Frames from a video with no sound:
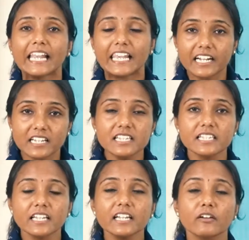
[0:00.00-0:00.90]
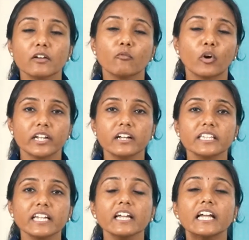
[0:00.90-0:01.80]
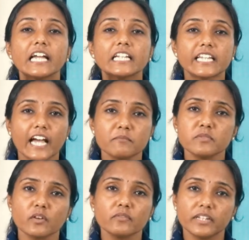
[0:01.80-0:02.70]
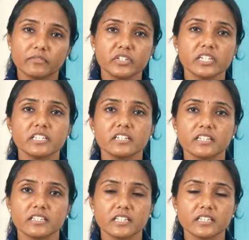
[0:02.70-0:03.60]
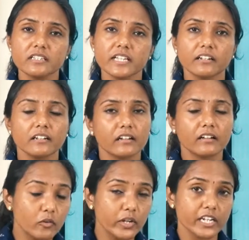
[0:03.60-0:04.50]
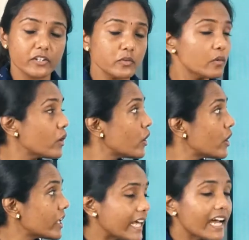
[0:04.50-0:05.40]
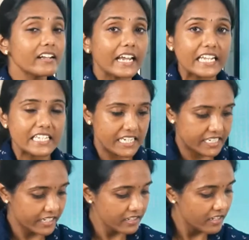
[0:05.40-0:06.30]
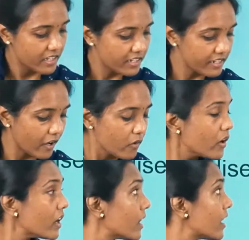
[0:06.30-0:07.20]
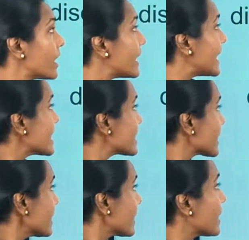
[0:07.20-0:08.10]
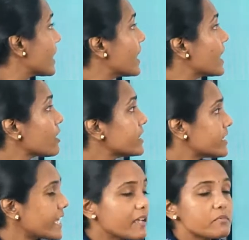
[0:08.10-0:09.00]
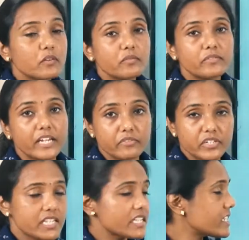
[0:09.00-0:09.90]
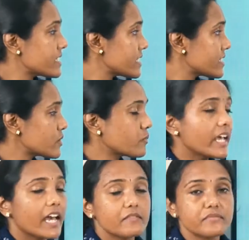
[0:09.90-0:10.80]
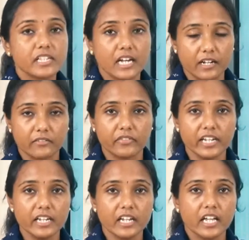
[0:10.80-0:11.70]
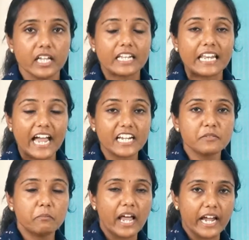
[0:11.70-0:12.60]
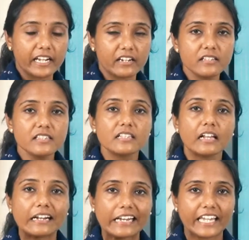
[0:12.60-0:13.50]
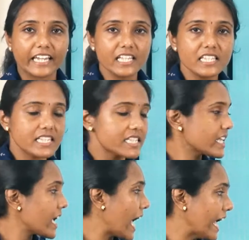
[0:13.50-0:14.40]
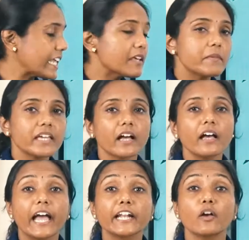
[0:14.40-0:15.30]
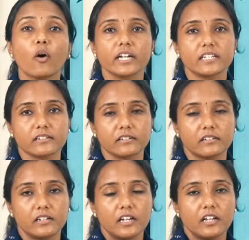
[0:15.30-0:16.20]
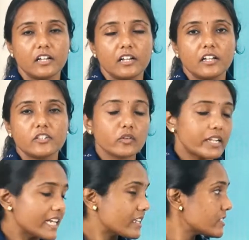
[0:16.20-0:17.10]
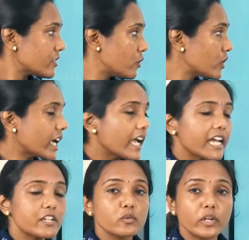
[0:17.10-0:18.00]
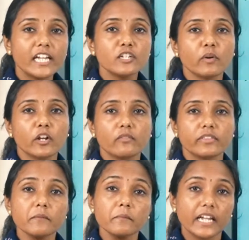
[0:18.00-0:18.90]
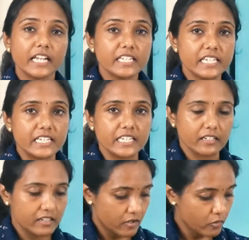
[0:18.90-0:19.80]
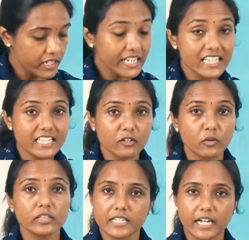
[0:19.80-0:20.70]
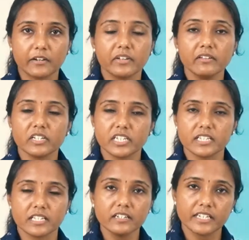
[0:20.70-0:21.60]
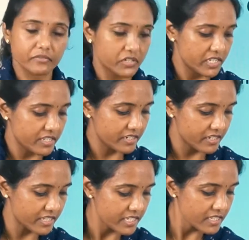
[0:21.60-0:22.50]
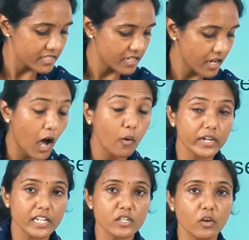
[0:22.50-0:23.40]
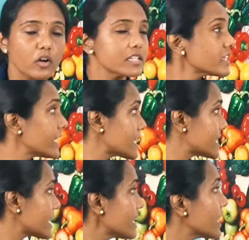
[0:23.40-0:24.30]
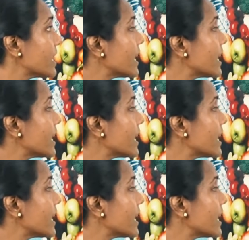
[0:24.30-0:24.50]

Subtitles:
Let us see what are the types of deficiency diseases and look into that in detail. Now let's see the types of deficiency diseases. We have scurvy, night blindness, rickets, anemia, and goiter. So let us look into each one of them in detail. Okay, let's look scurvy, which is a deficiency disease. How it is caused? Let's see.